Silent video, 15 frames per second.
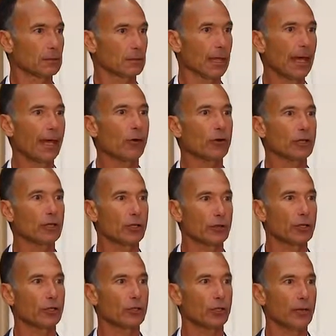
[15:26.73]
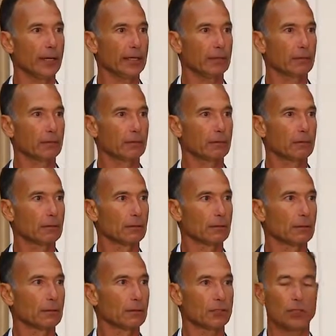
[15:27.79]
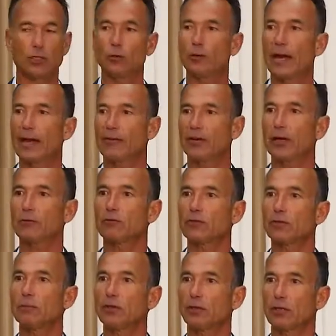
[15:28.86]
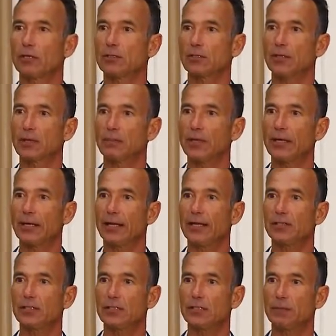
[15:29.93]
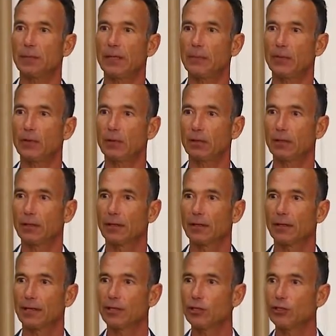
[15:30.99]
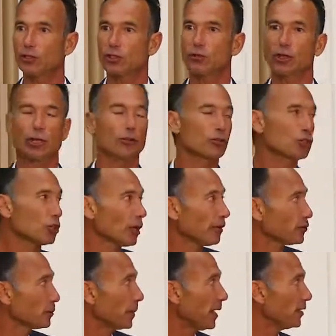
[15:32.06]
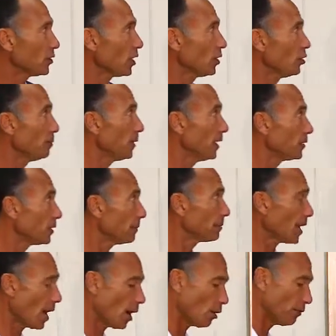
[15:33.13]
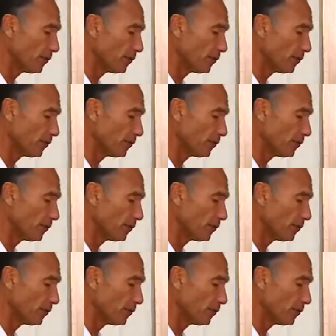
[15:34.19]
How are you going to do it? Do you have hundreds of millions to compete against these people? Can you secure shelf space? Can you beat them? No.